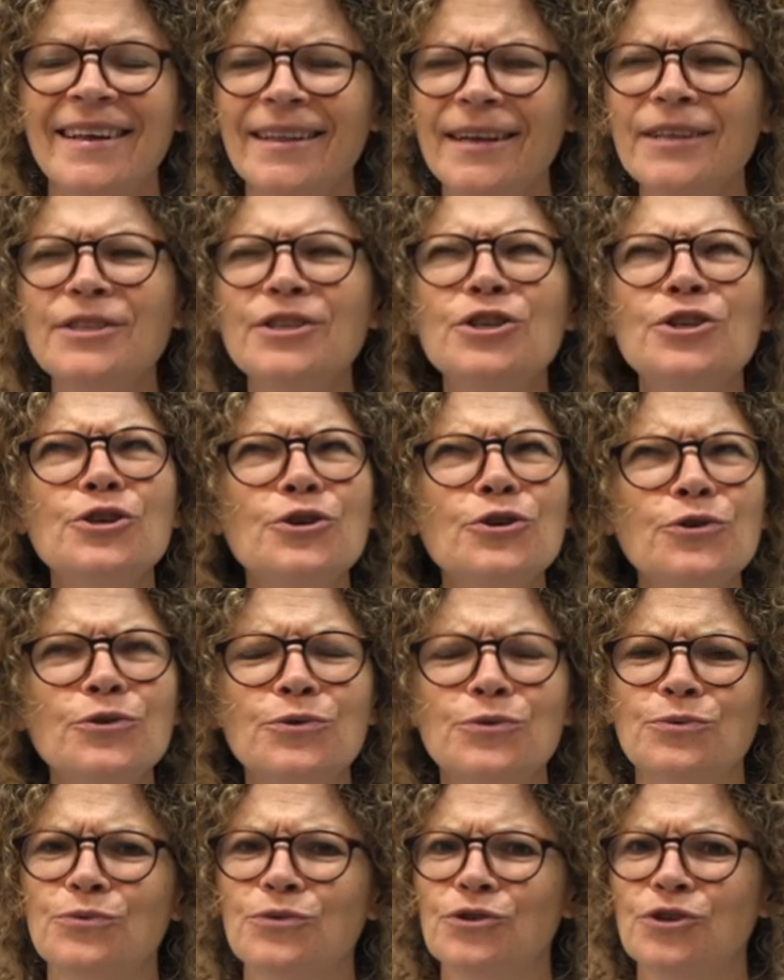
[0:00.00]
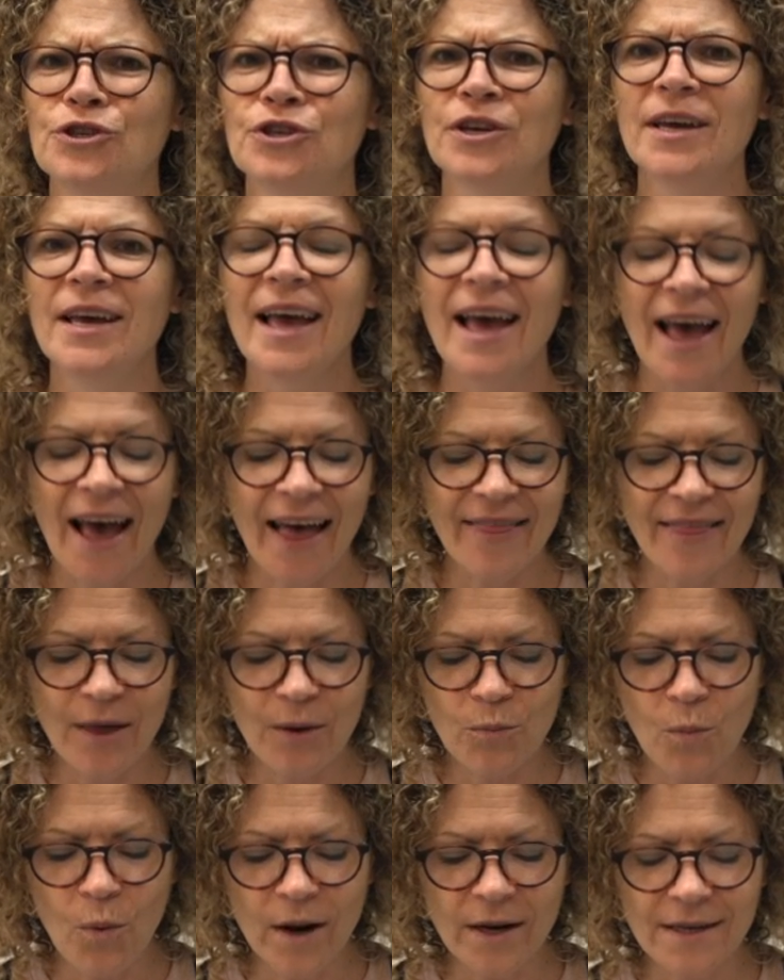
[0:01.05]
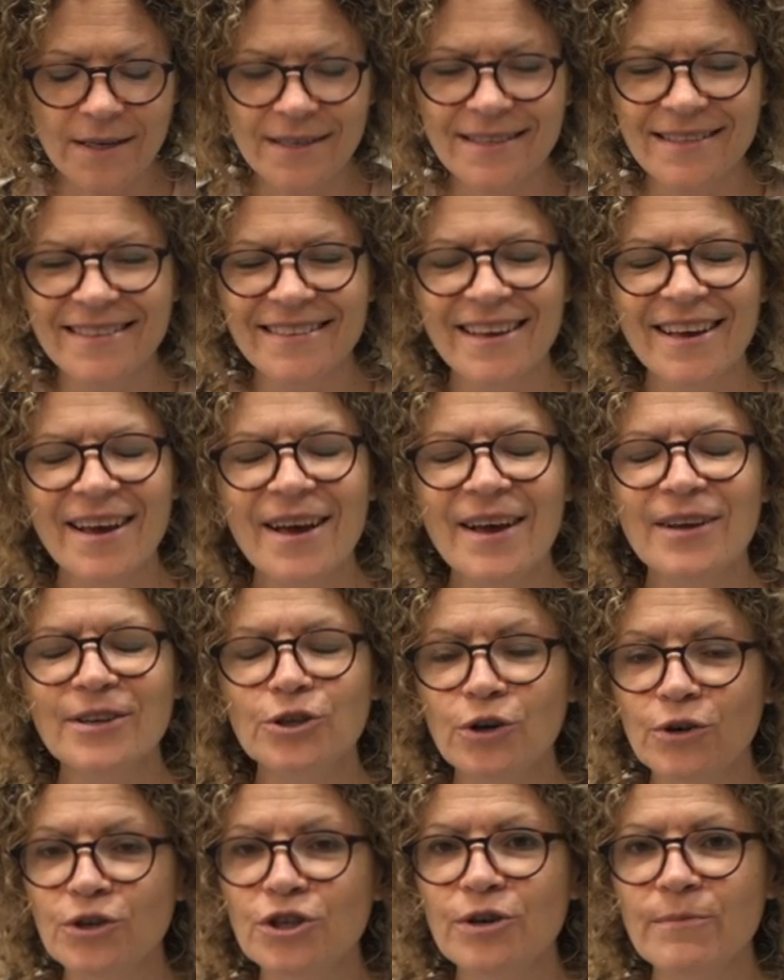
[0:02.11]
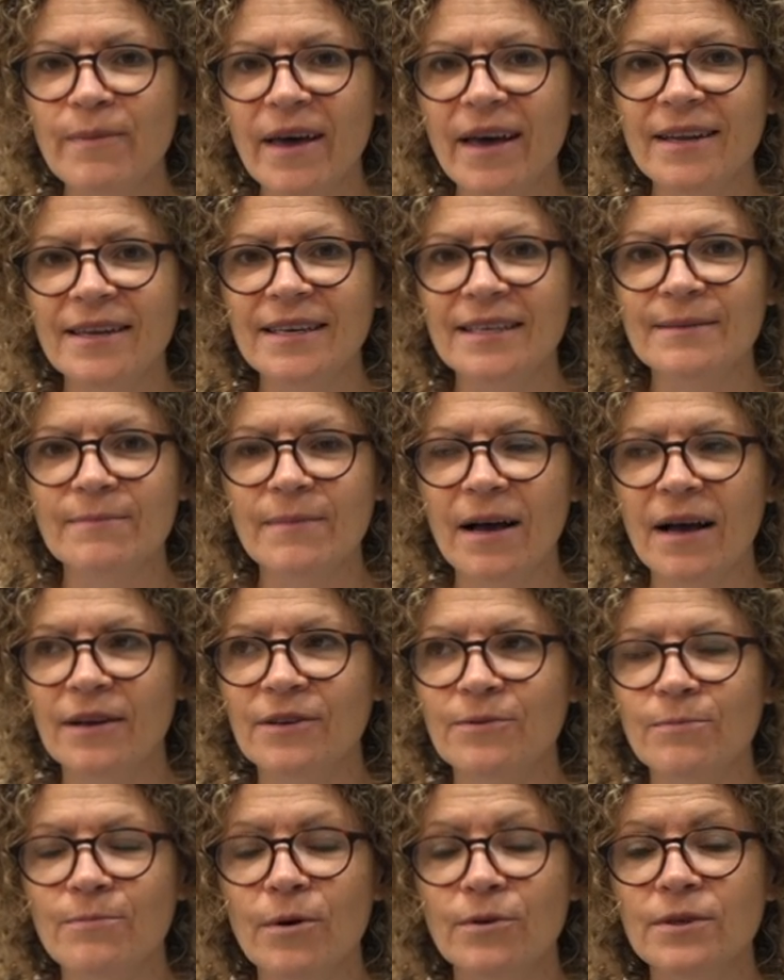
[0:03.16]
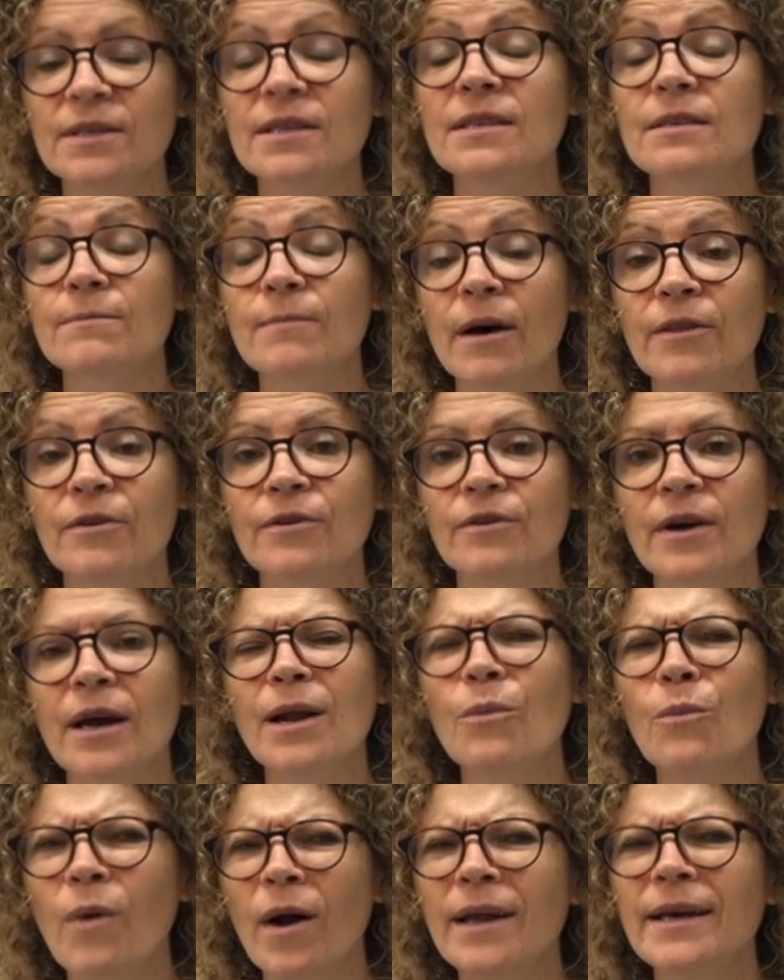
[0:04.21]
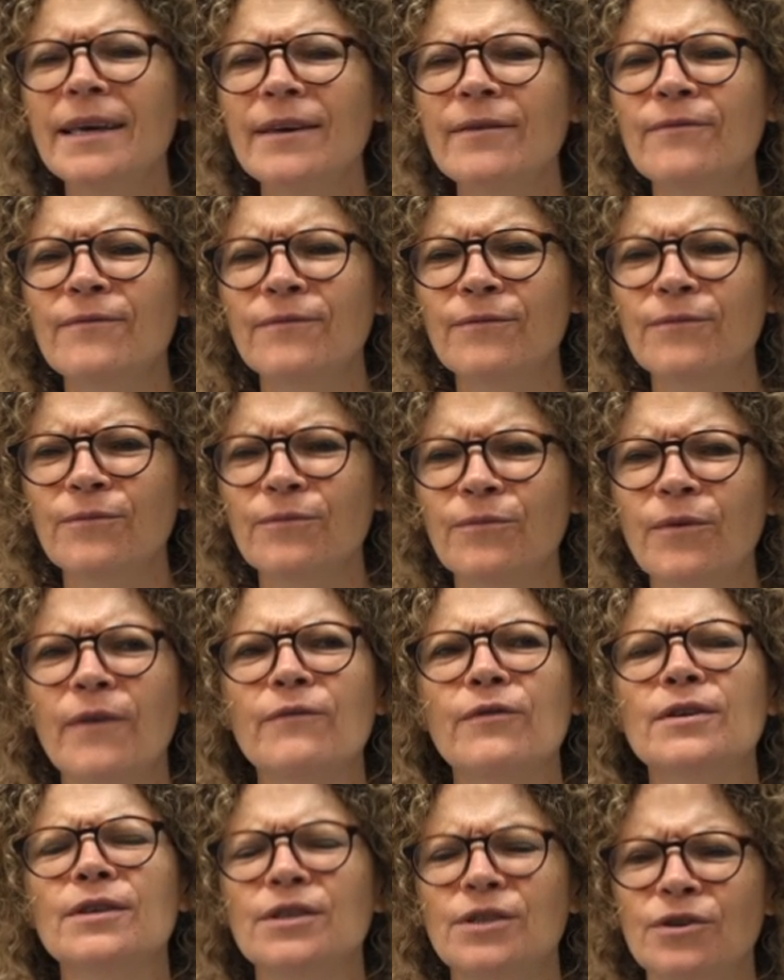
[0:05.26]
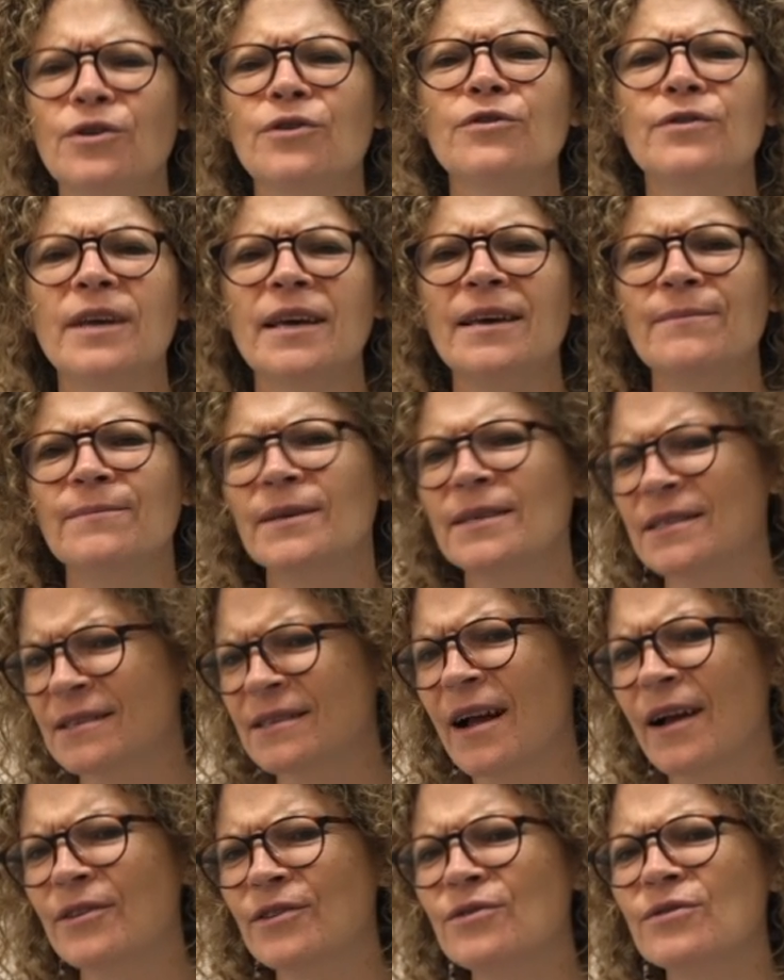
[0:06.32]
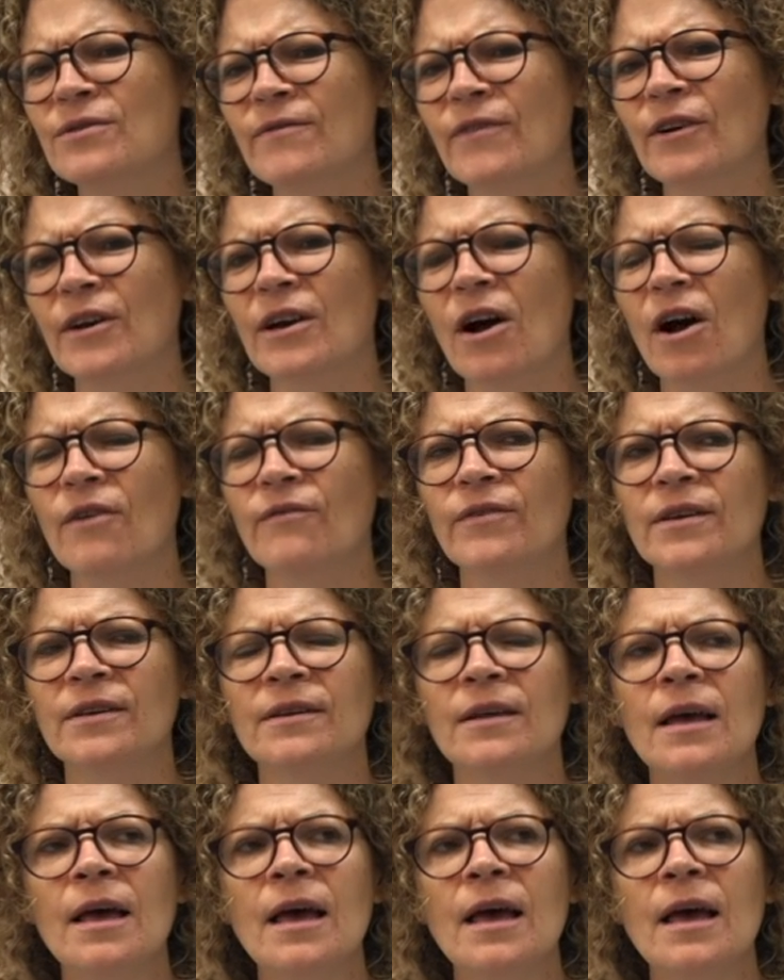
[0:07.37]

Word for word: That's huge. And then what is Jochebed, his, uh, Moses' mother? I don't want to give reference to her name because it's not used very often